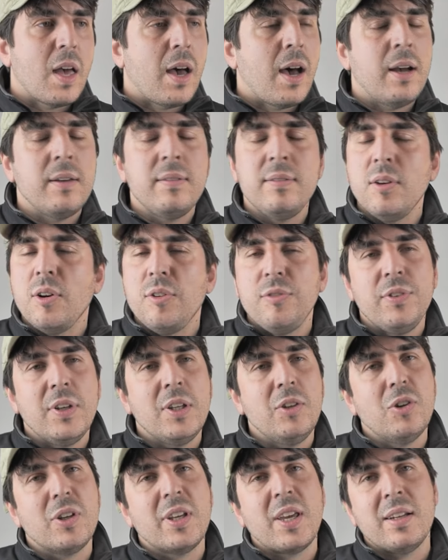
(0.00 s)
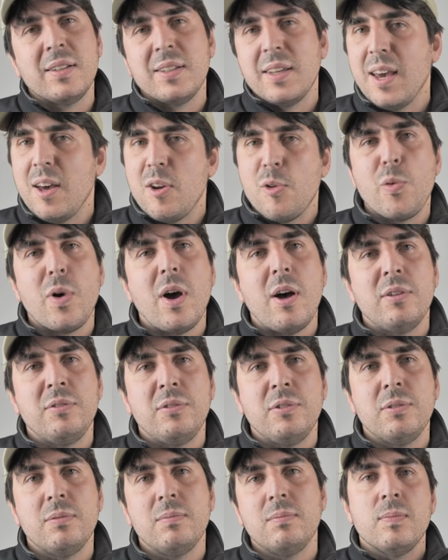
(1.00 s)
I still think you can get
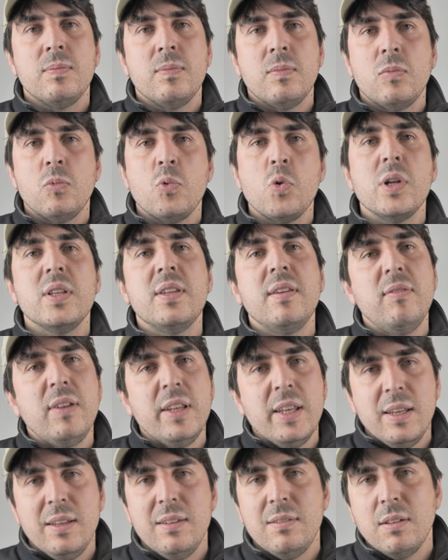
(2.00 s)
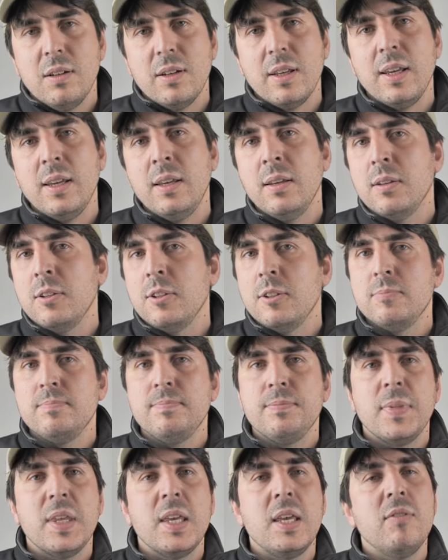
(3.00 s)
around relatively easily,
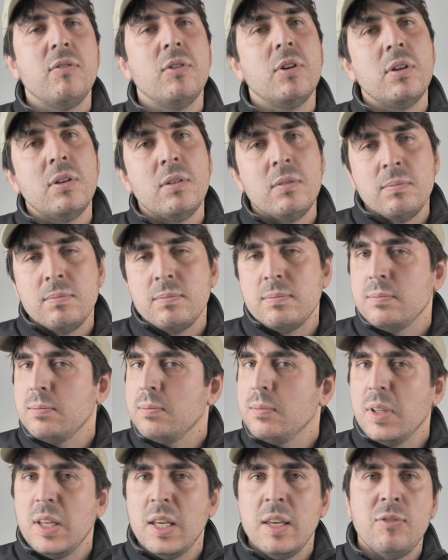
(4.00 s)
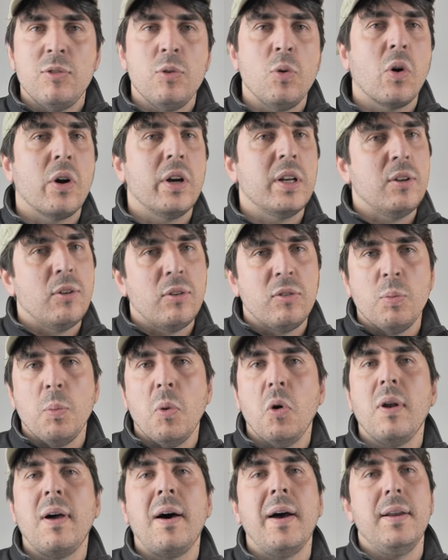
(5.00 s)
even if you are in a
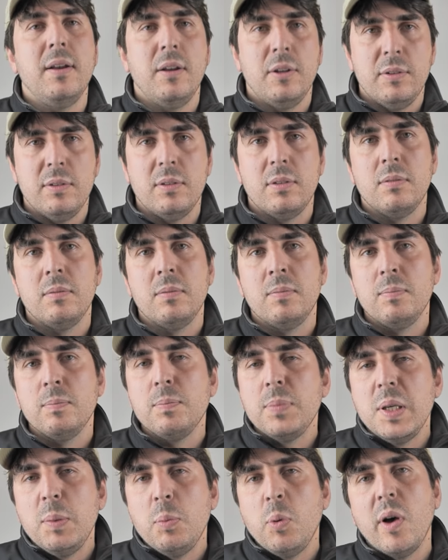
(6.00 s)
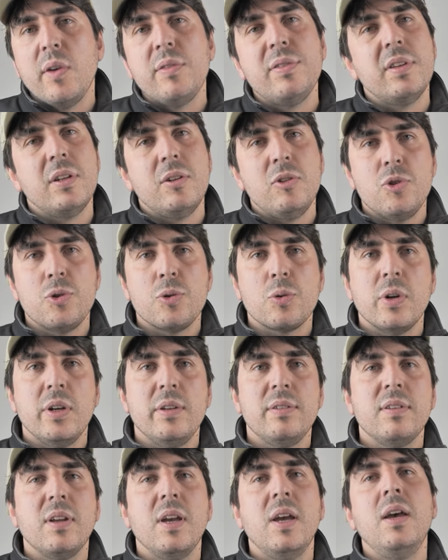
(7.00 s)
small island. People have seen
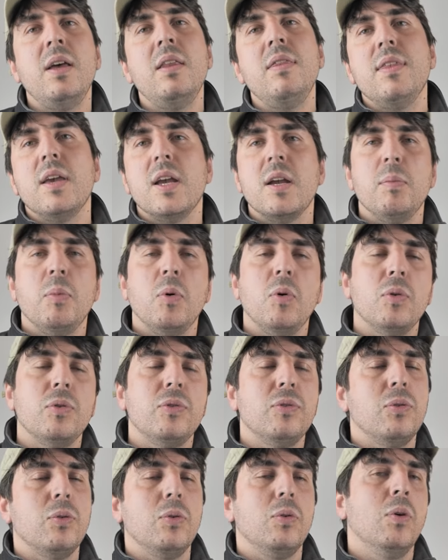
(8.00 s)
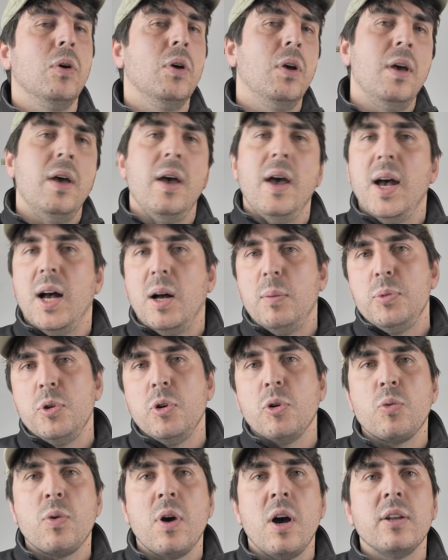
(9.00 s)
tourists and they're able to help
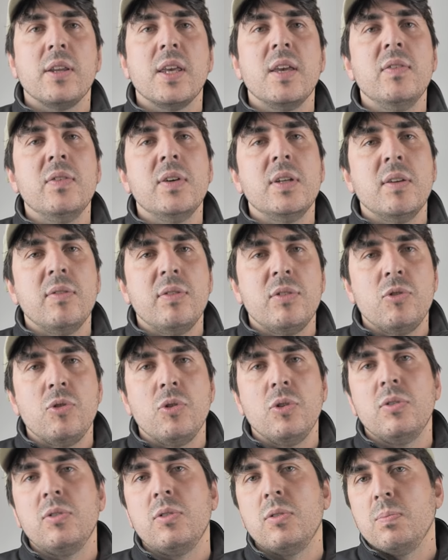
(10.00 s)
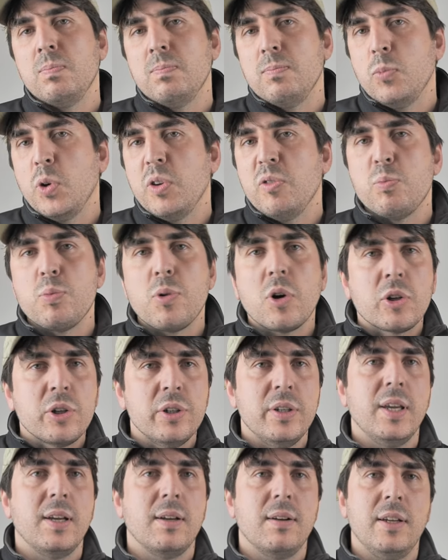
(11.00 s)
you around, even if it's just with
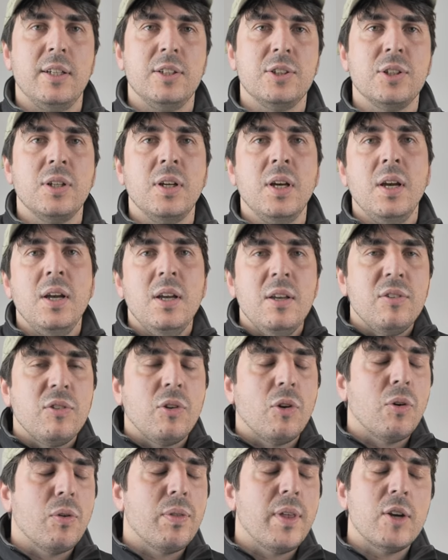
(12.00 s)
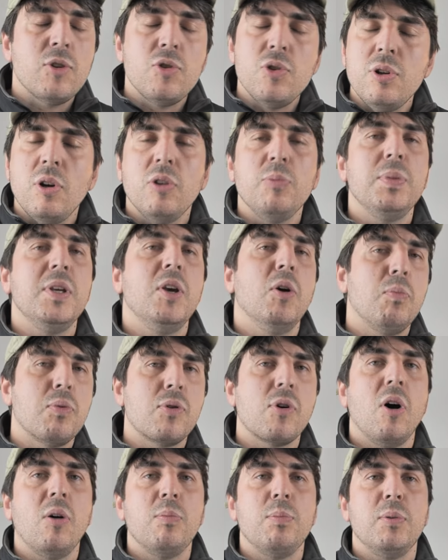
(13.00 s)
broken English. So that should not be a
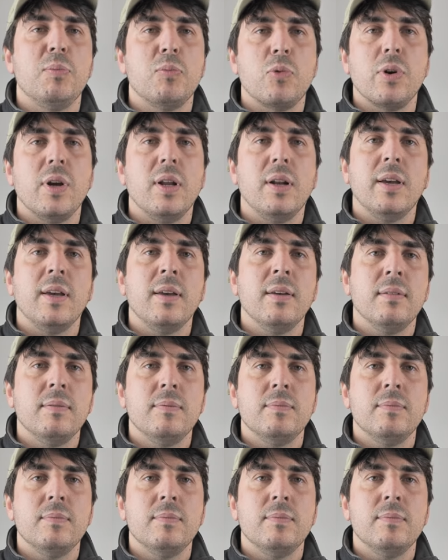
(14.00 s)
problem, really.